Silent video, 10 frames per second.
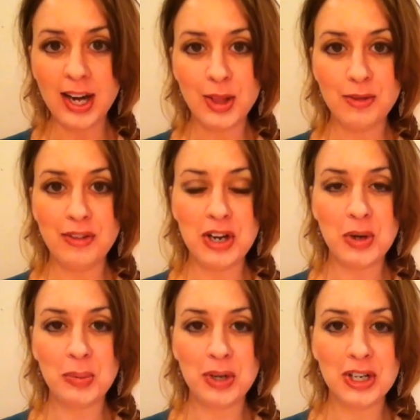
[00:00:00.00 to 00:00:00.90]
another video
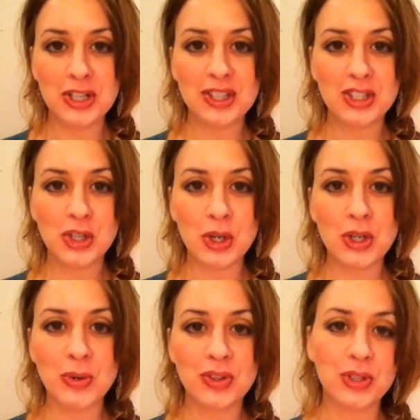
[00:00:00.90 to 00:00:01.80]
I'm going to show
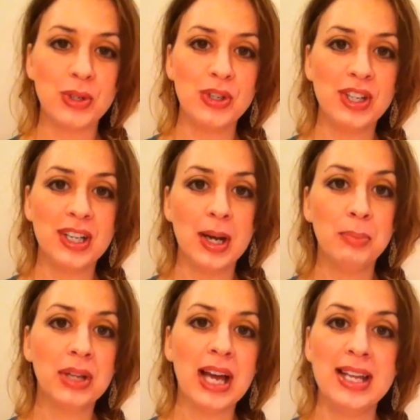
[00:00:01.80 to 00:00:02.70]
you, so you can
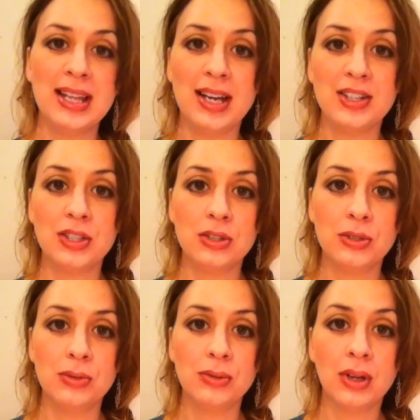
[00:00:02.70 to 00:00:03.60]
apply that
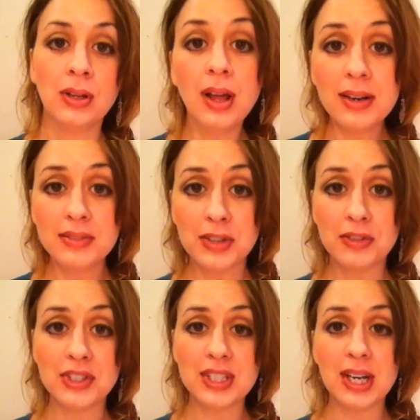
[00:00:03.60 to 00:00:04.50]
to a lot of
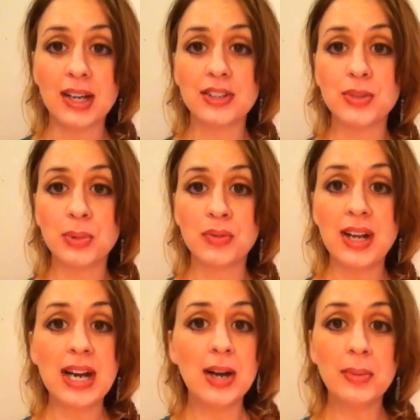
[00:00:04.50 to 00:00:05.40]
different styles. But
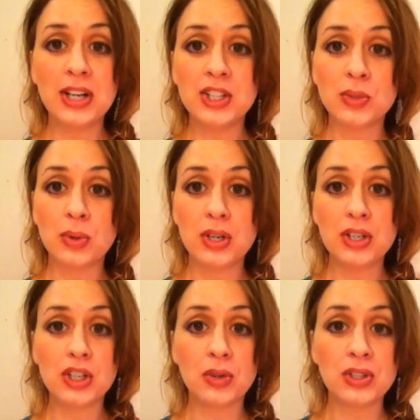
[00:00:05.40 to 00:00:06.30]
right now, I just wanted
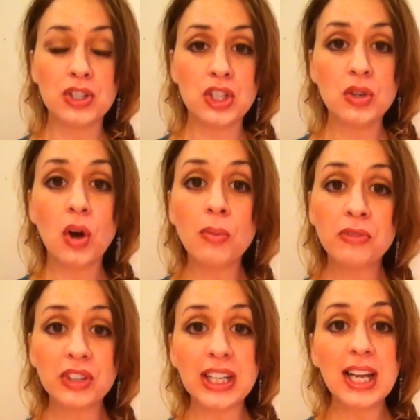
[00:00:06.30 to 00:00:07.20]
to show this to you.
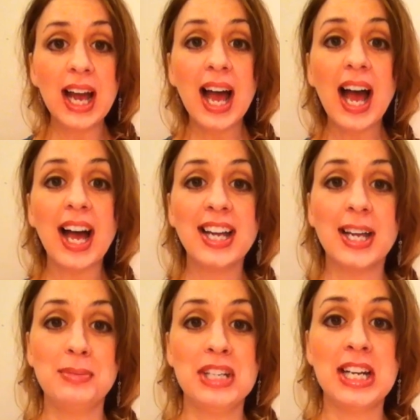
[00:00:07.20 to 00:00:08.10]
Hopefully, I
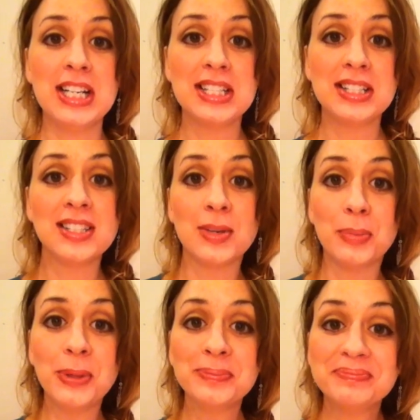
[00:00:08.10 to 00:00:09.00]
kept it nice and
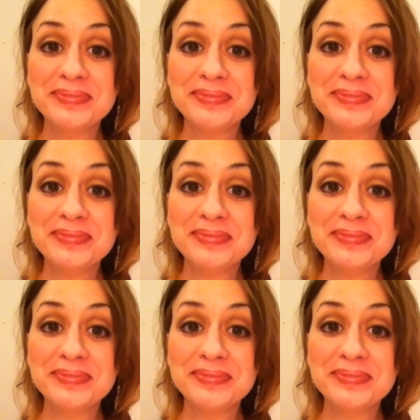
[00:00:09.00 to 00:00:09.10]
simple.